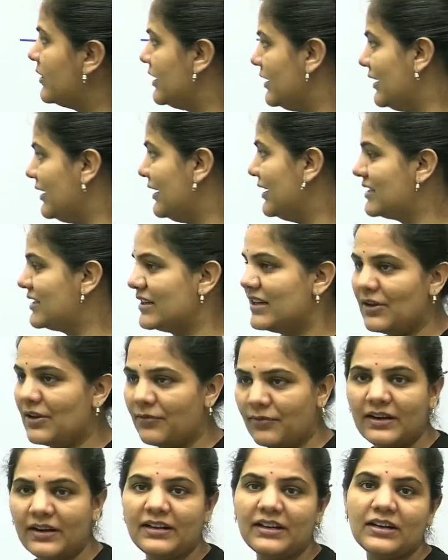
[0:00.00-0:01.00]
It's
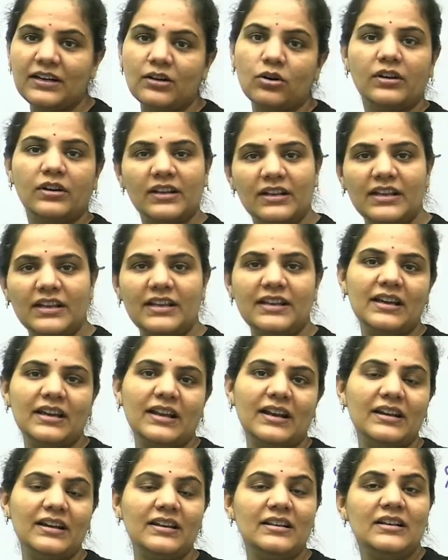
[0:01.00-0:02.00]
definitely not a
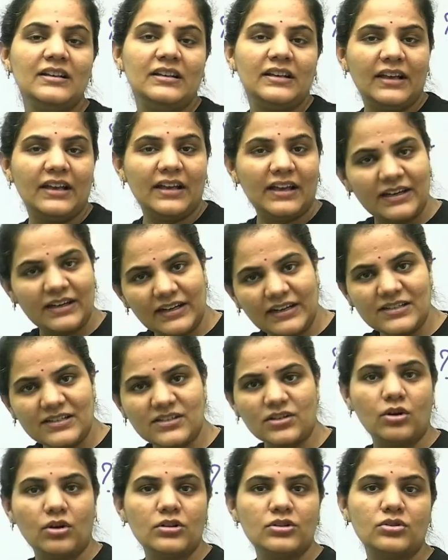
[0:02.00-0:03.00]
linear, and
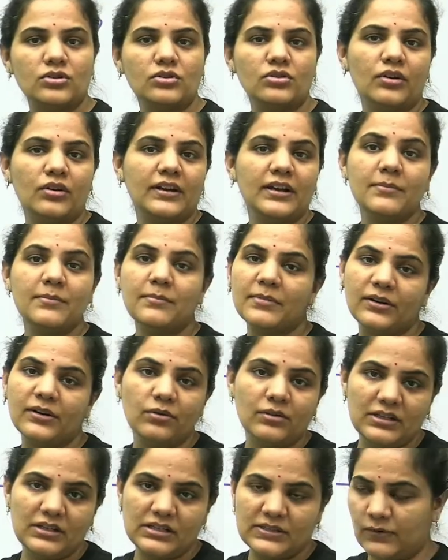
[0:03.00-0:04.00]
it's also not a
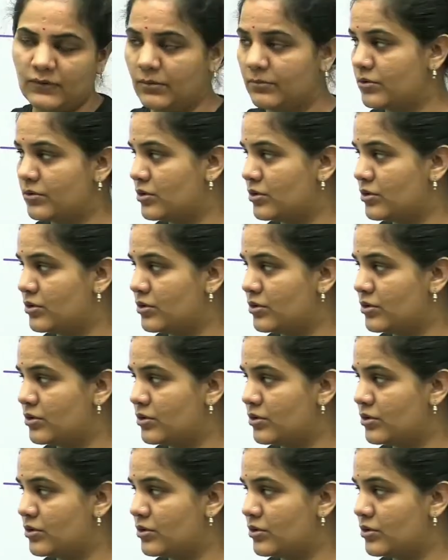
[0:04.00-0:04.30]
Bernoulli's form.